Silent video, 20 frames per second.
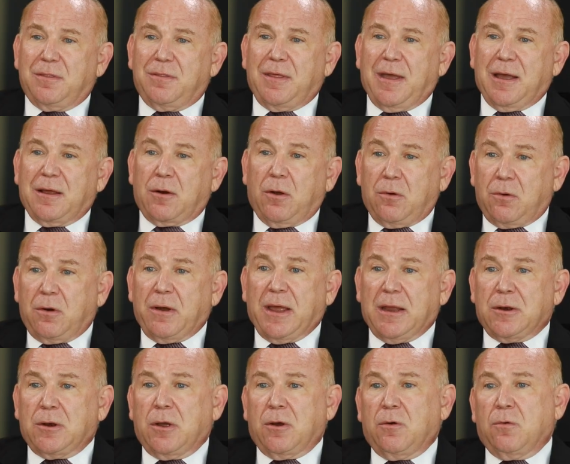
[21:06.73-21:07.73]
that
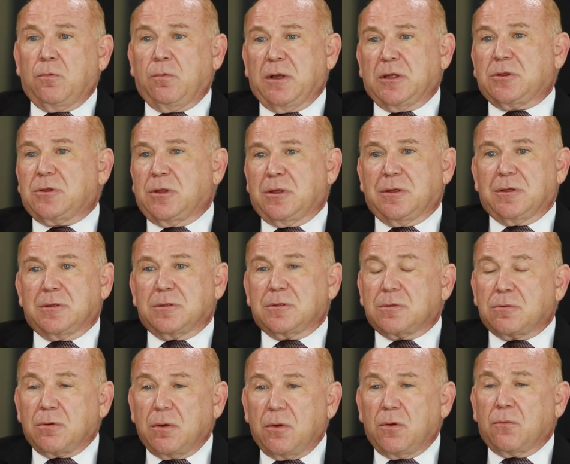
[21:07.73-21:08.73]
Orlando, which
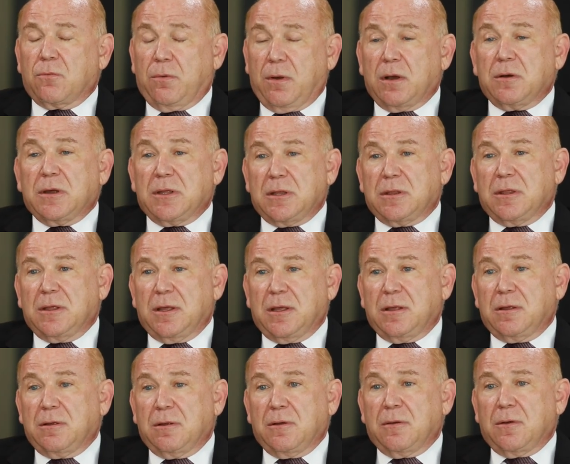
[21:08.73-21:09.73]
is
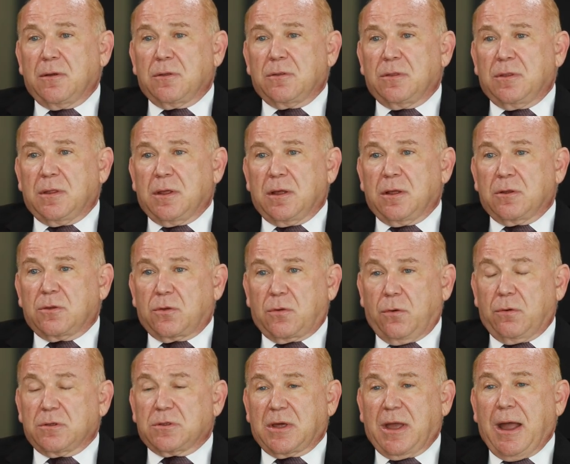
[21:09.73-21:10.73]
really the
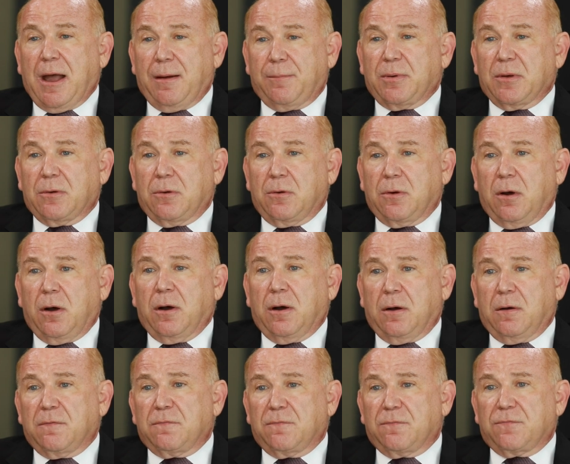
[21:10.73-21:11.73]
tourist capital
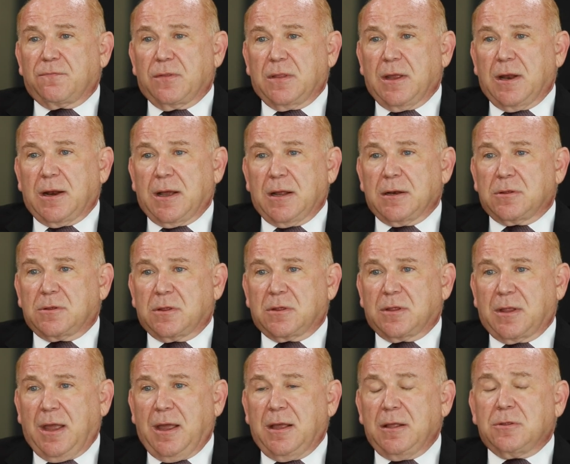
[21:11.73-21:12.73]
of the United
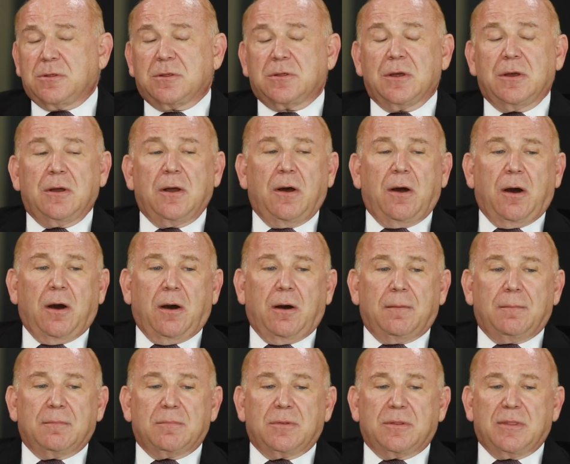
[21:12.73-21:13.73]
States,
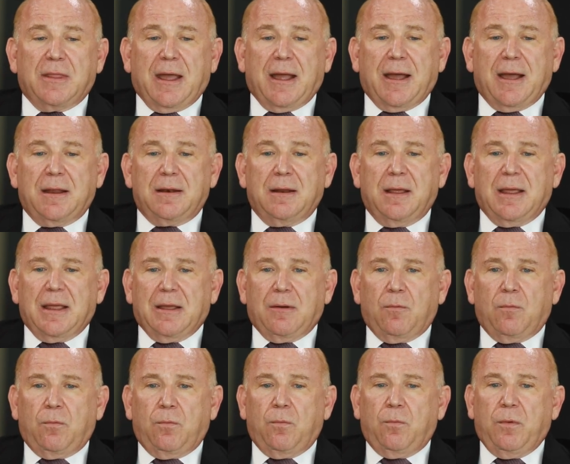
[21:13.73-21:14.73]
that
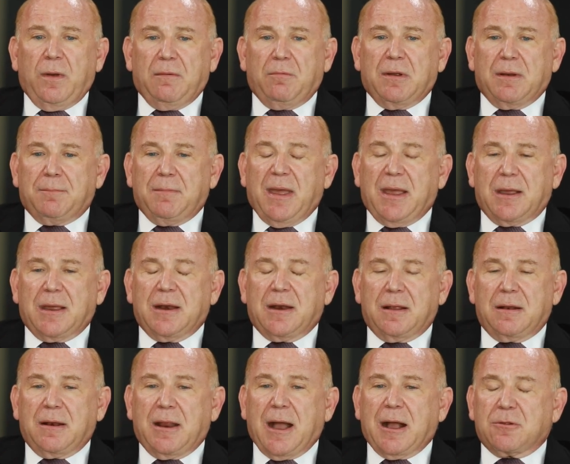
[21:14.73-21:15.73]
we would make it
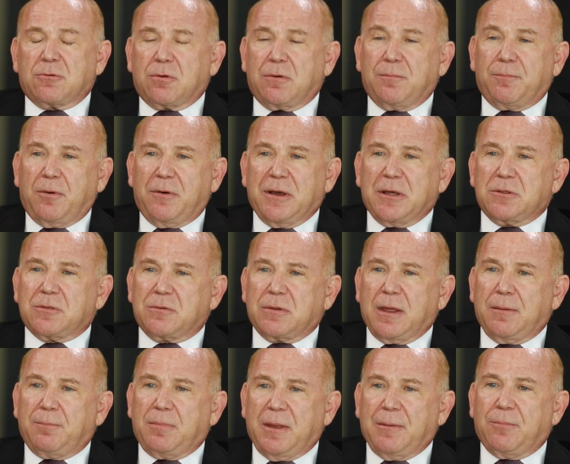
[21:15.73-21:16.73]
a natural place
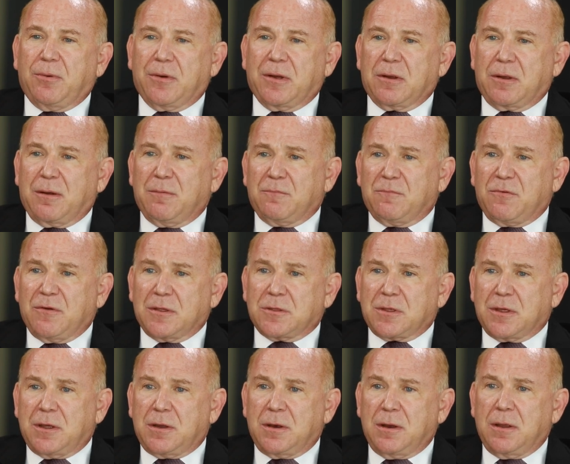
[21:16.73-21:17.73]
that people could come
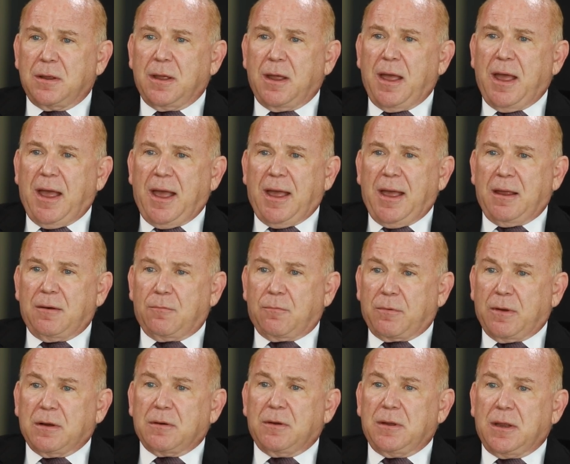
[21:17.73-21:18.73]
visit
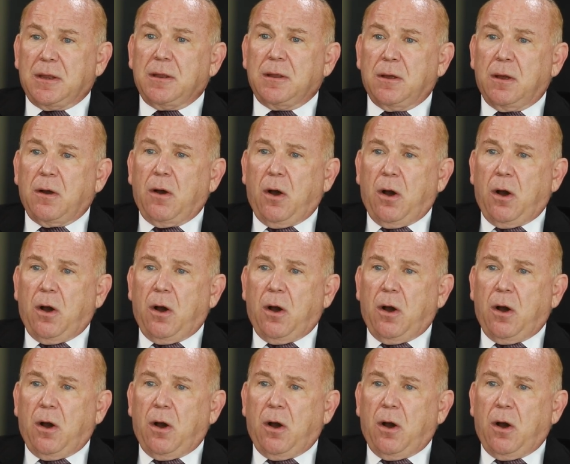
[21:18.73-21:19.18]
and really